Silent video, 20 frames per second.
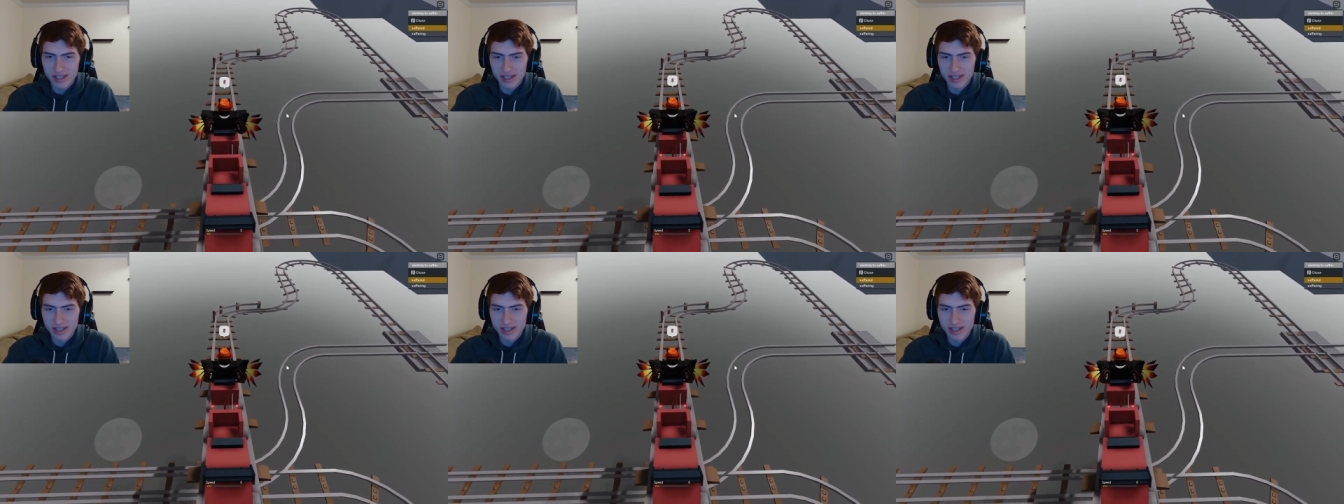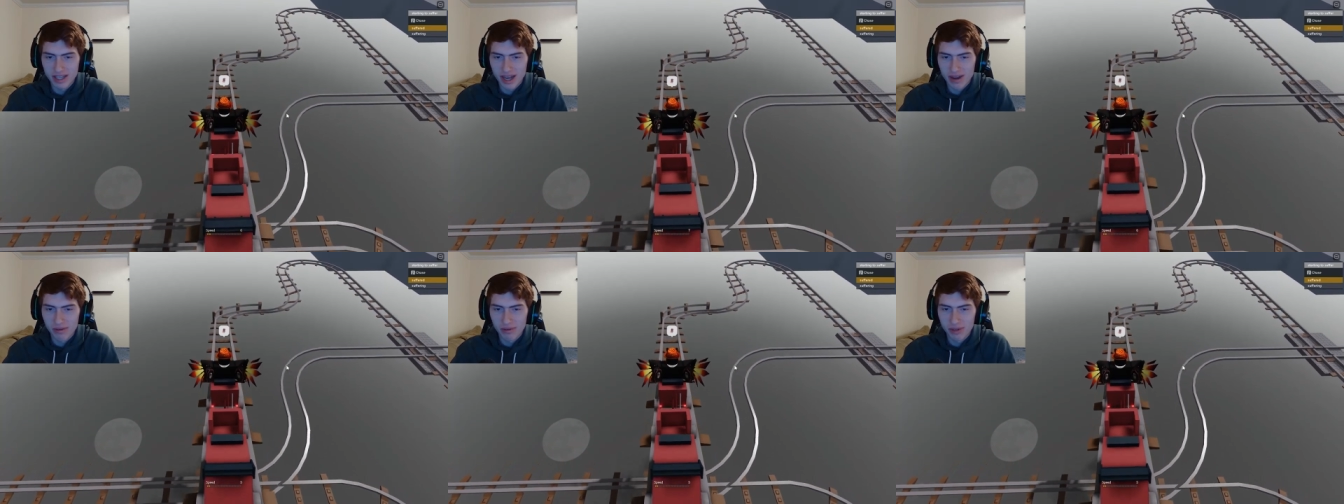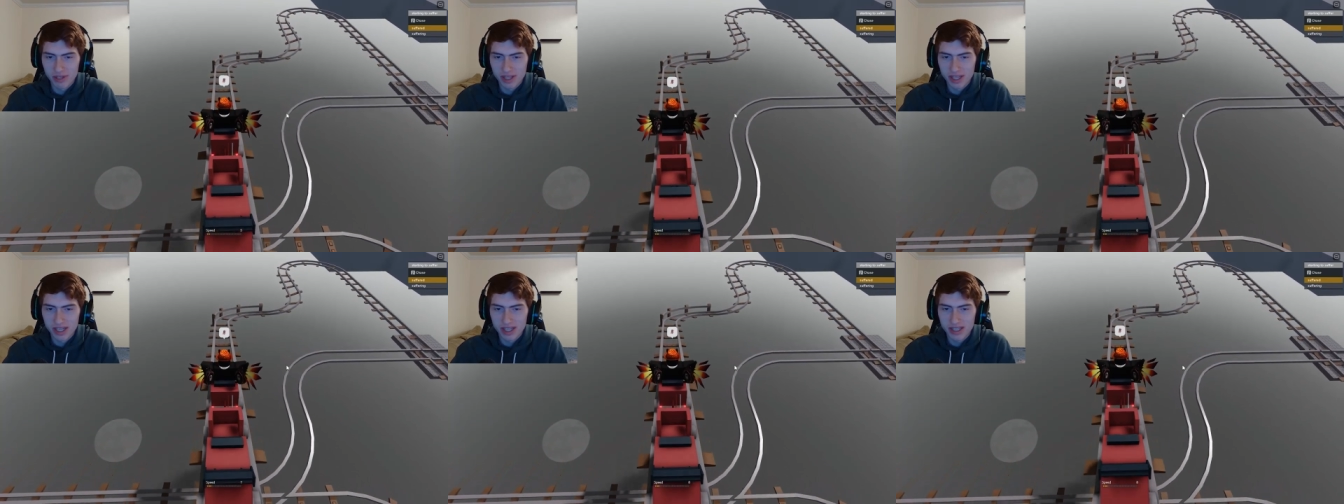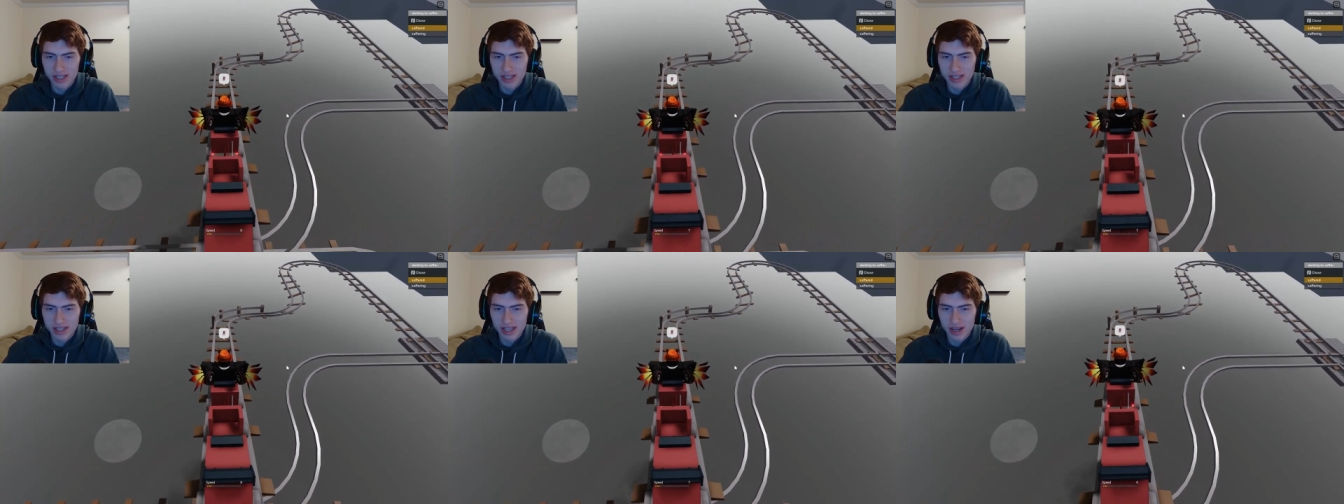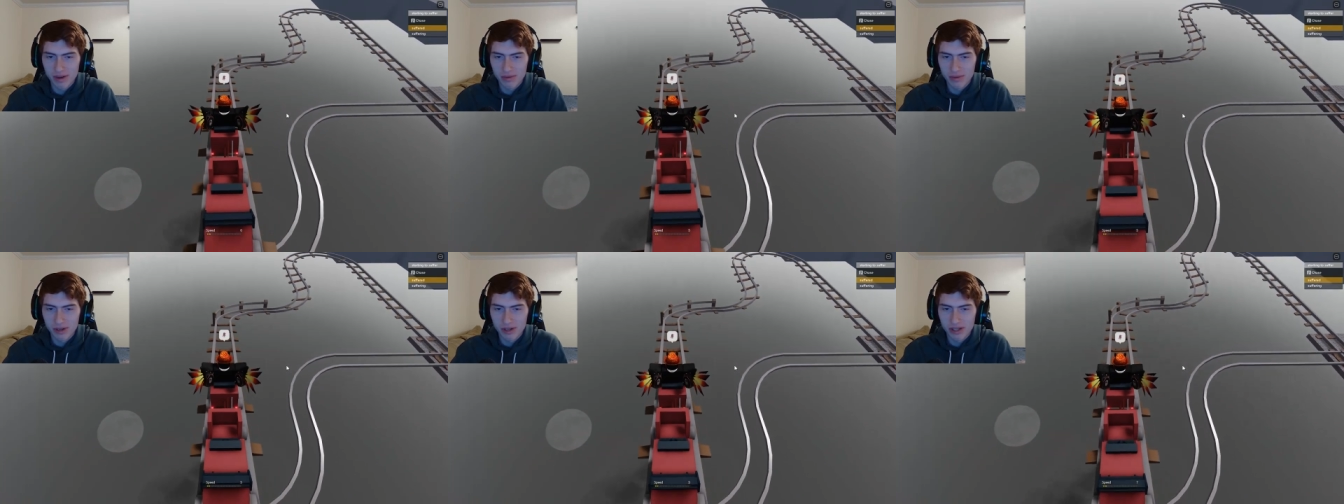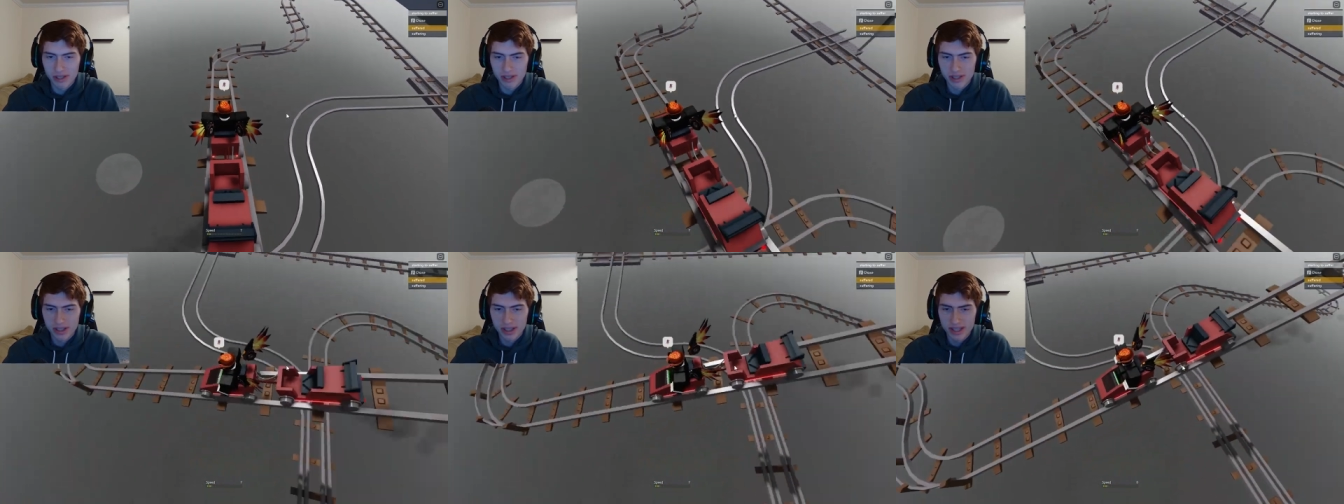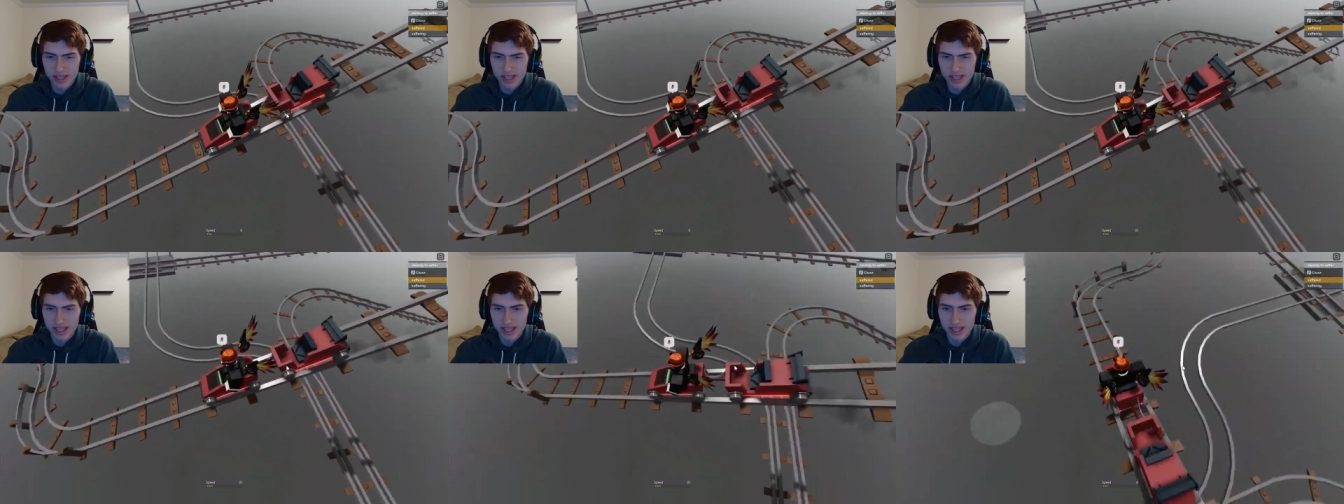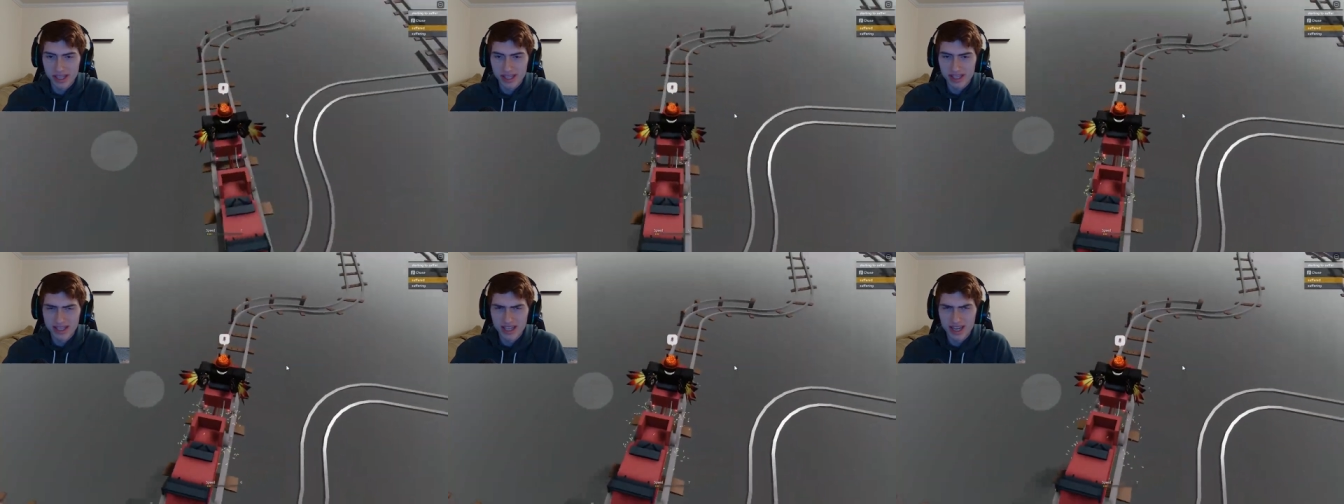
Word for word: Is that what they, is that what the kids